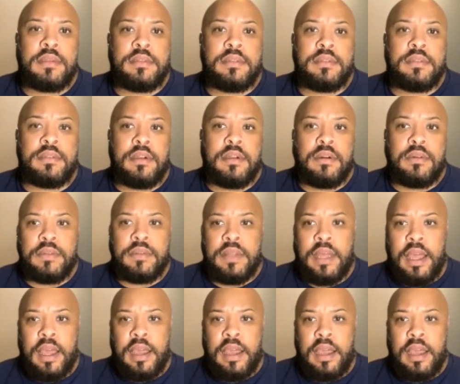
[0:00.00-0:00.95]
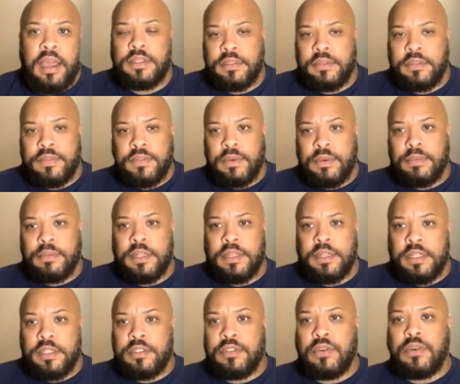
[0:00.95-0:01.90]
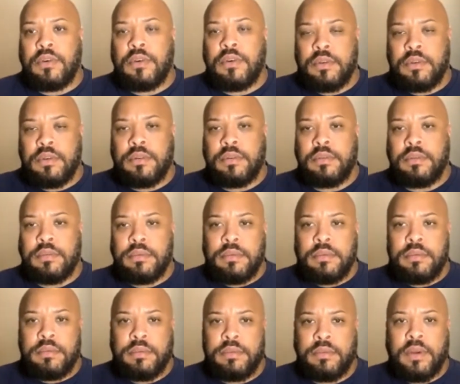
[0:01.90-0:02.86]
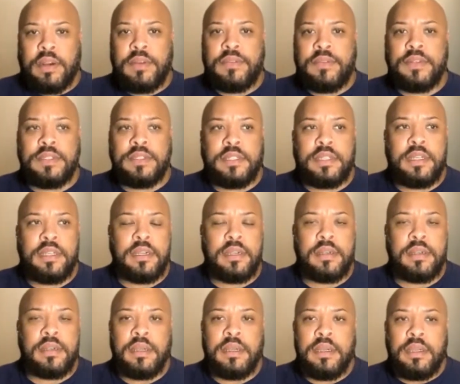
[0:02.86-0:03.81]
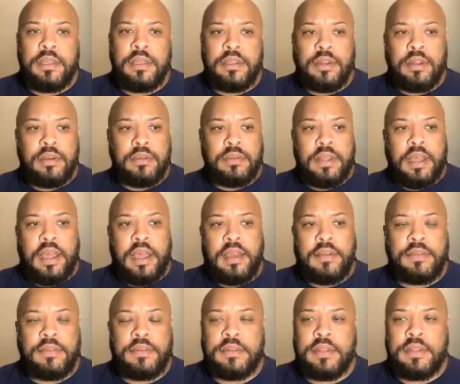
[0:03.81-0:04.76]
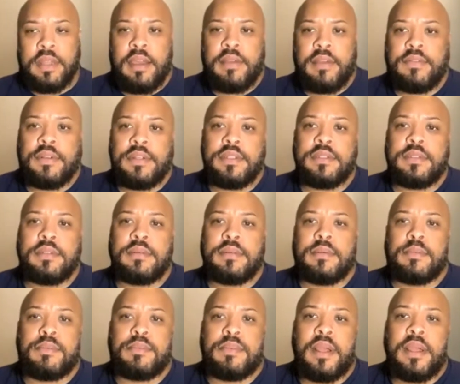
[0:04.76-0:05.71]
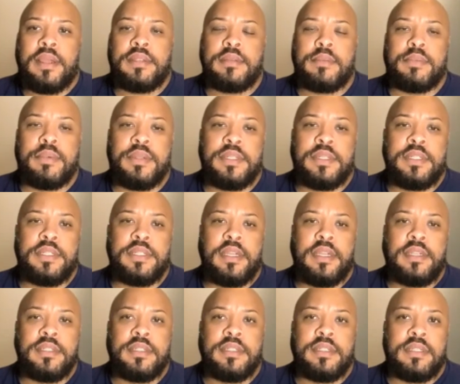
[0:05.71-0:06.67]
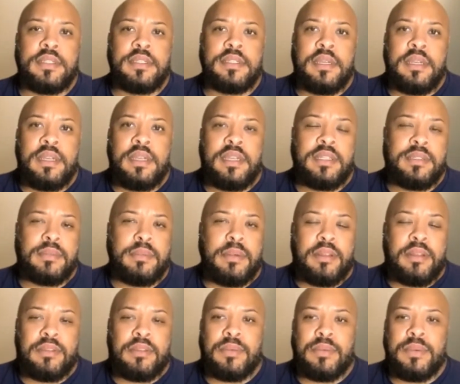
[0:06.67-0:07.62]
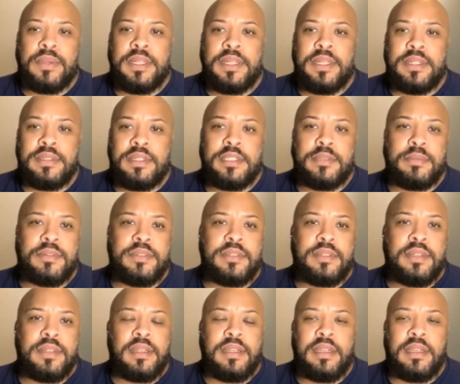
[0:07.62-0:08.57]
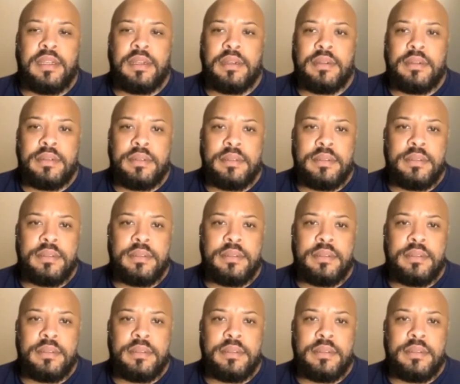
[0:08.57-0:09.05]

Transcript: So the average for historical reference here, you know the the average price appreciation is about three to six percent a year